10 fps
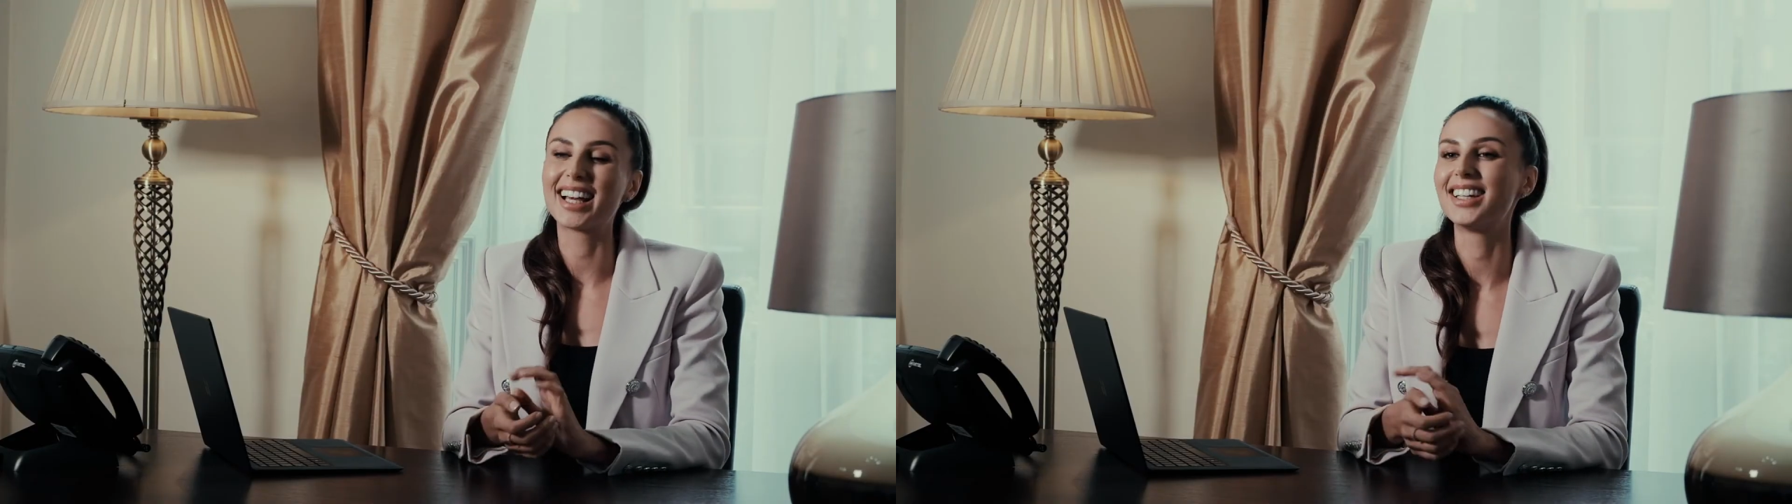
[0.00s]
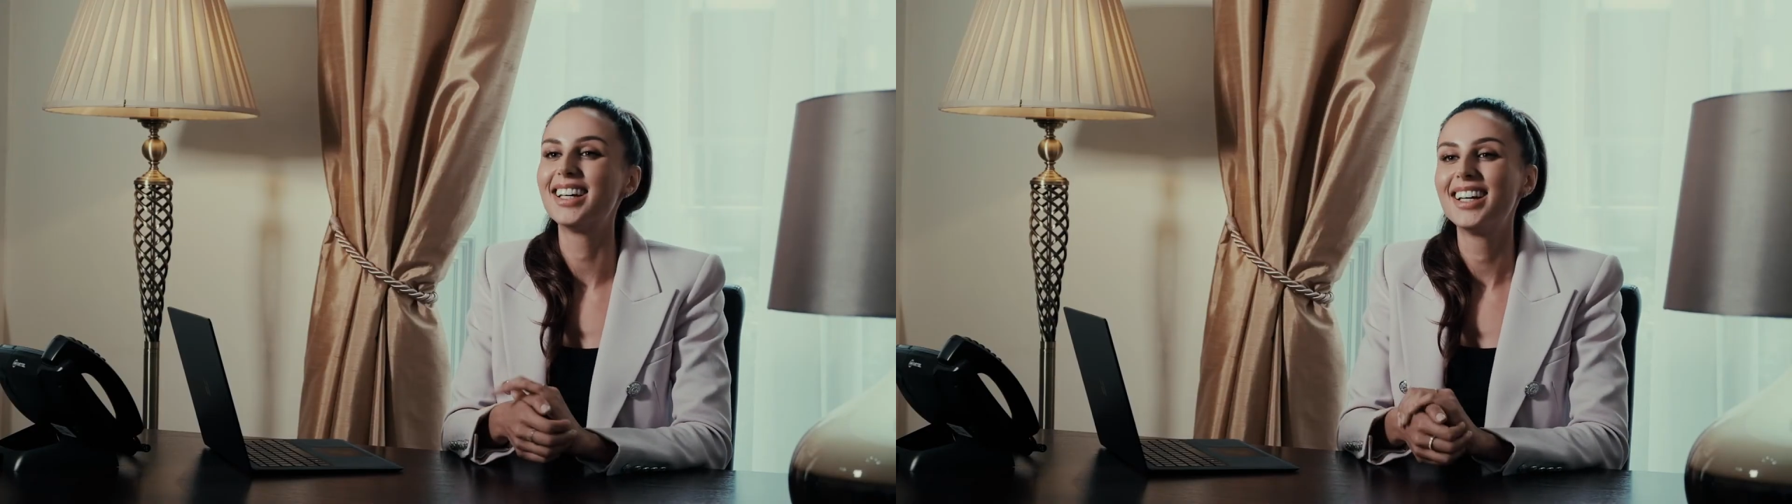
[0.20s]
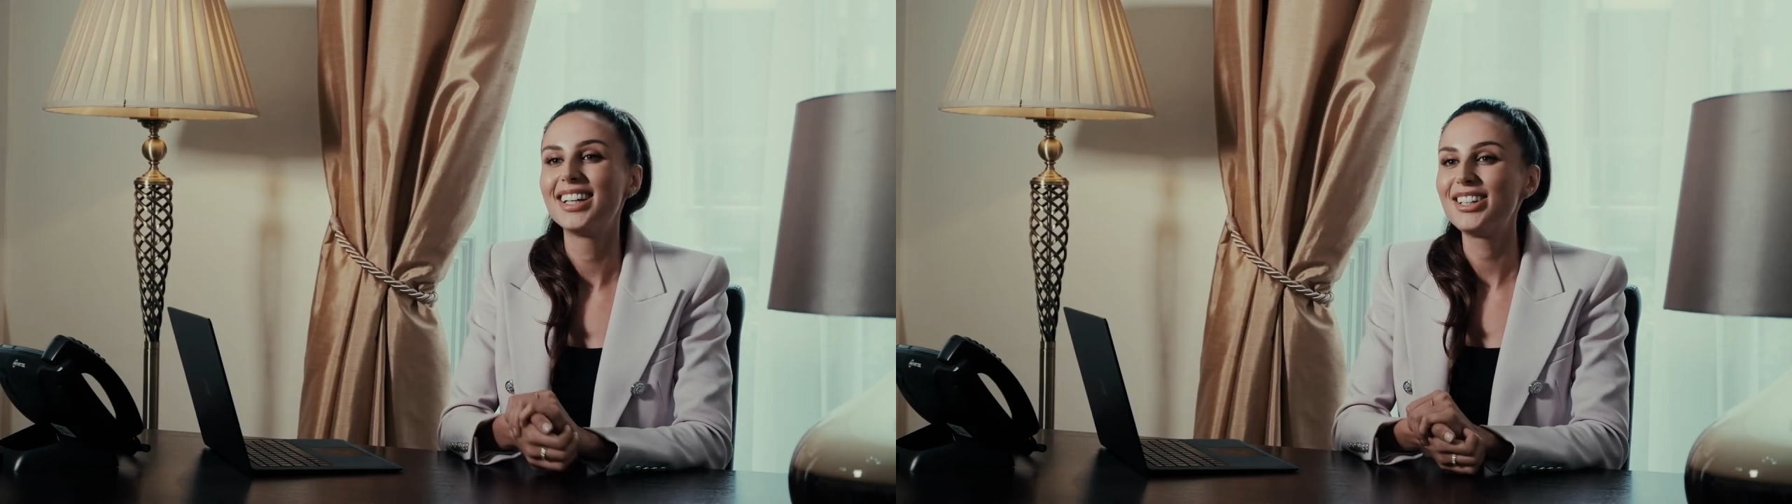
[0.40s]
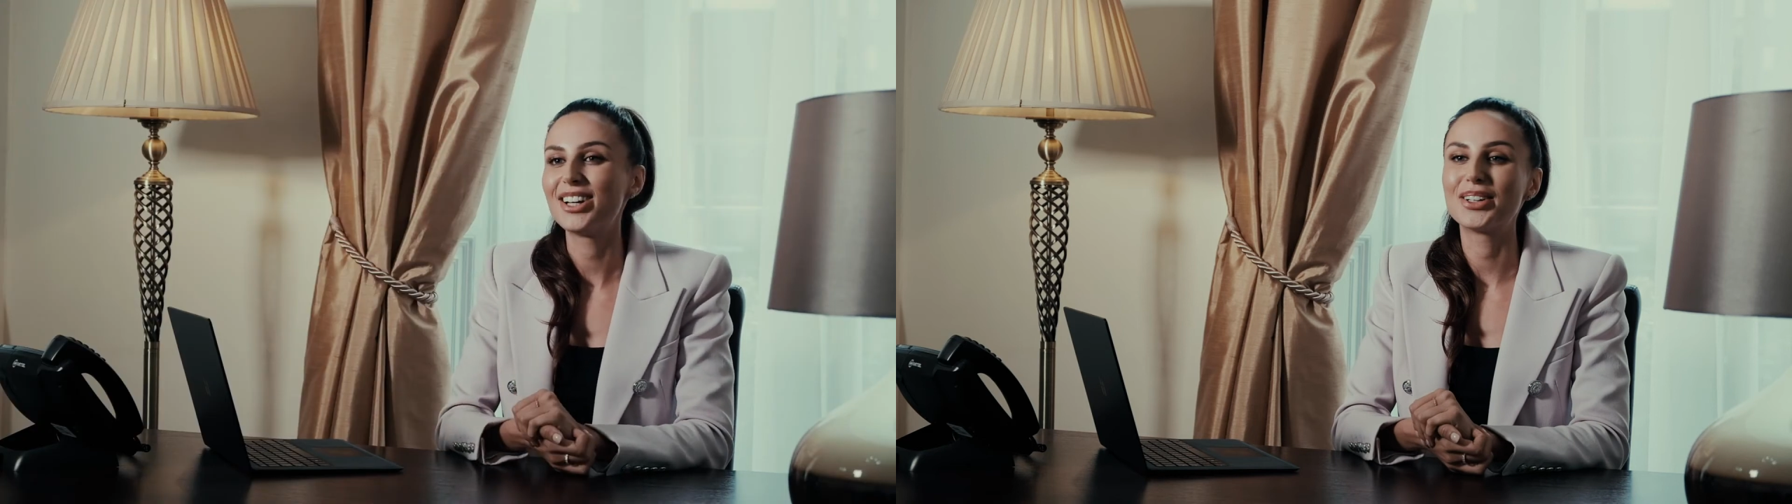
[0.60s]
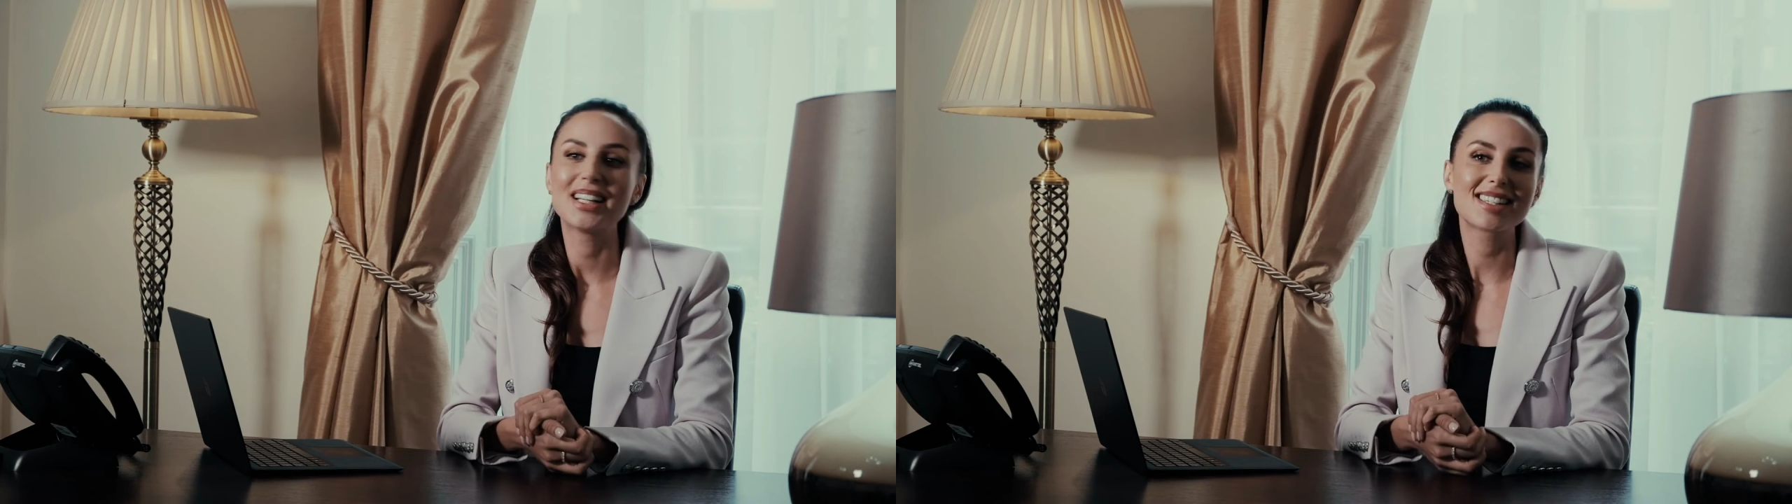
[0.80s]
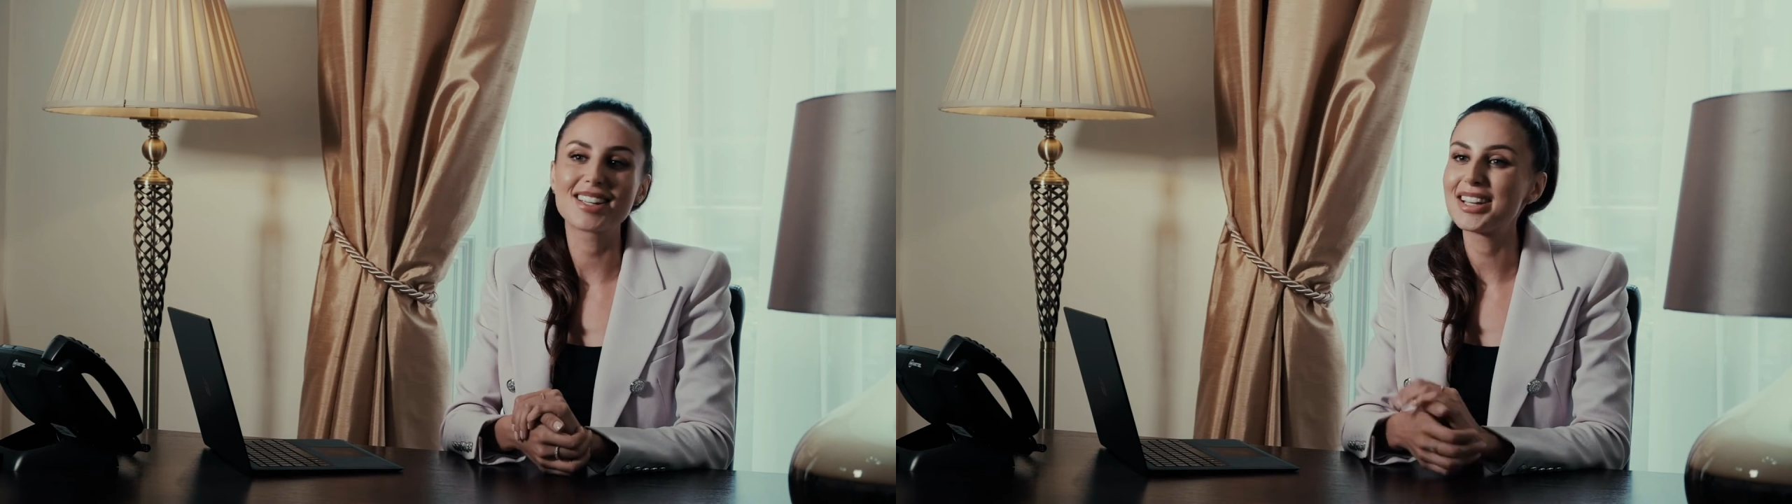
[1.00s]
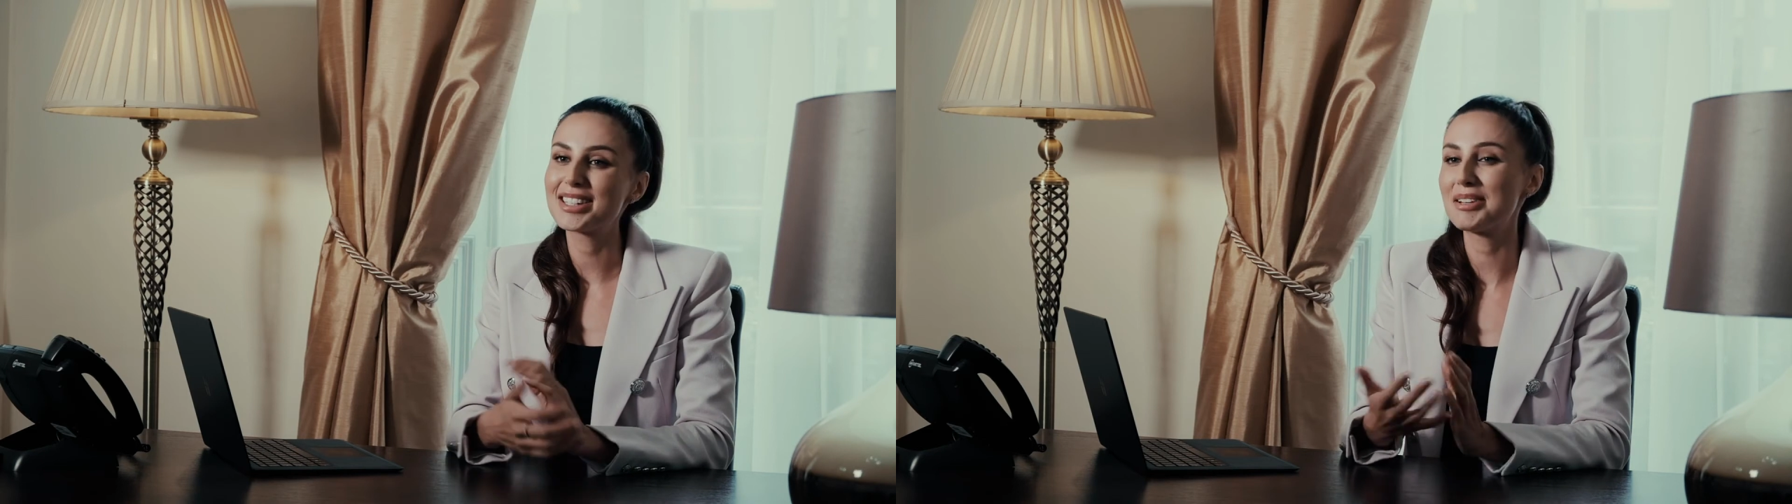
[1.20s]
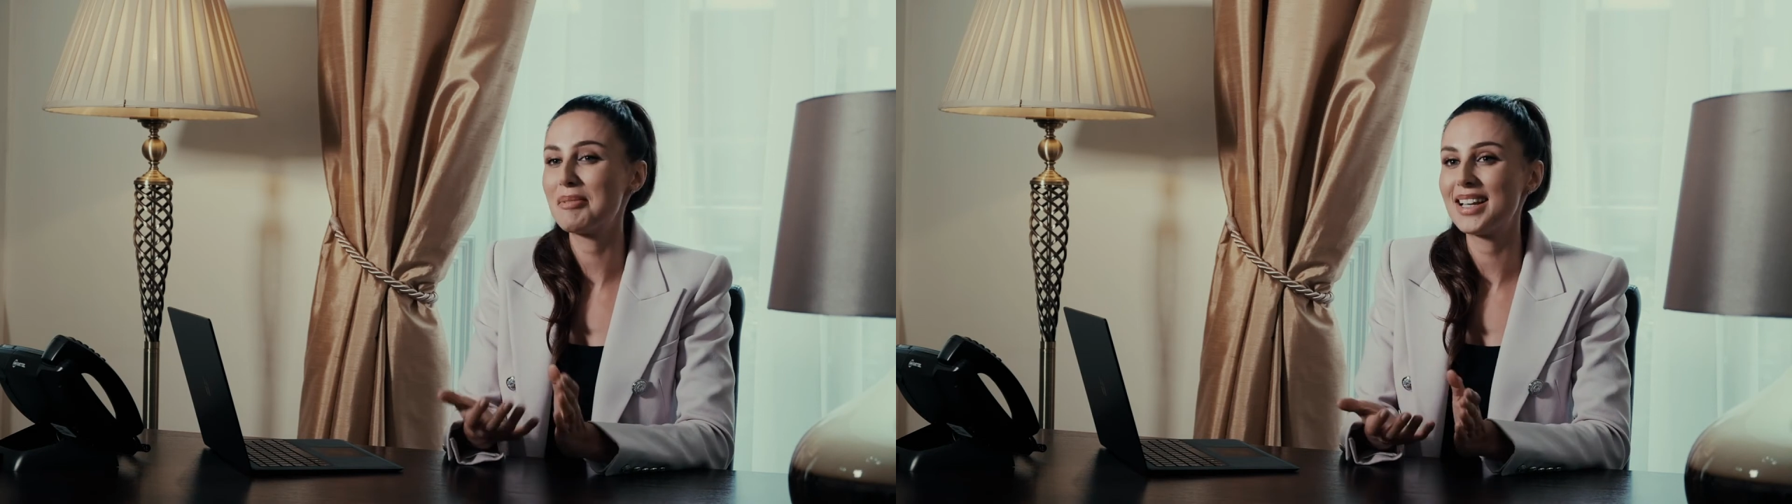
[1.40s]
And it's
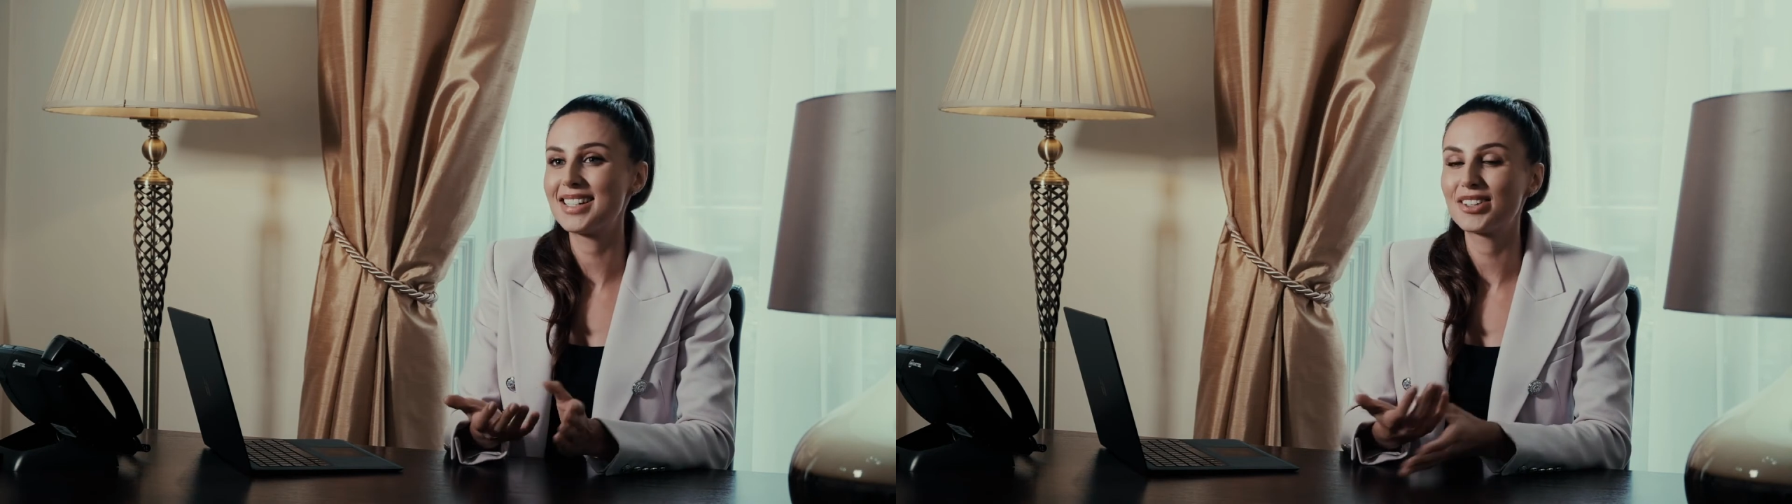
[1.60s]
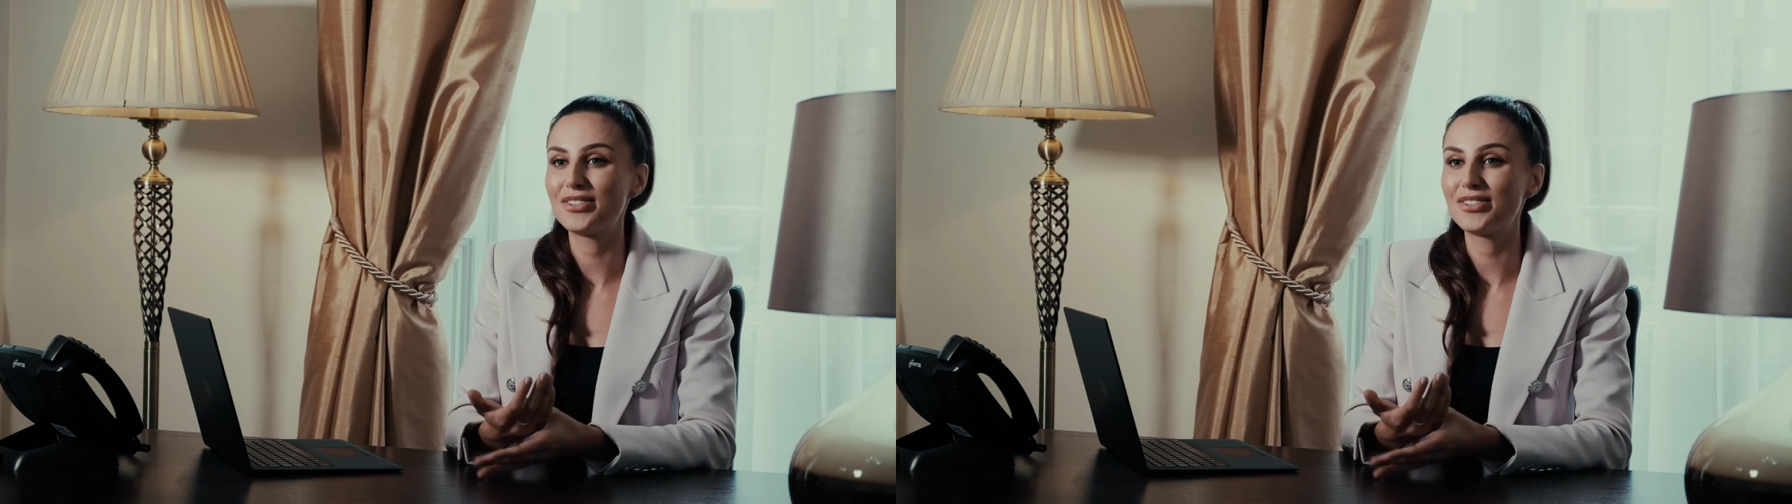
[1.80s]
an amazing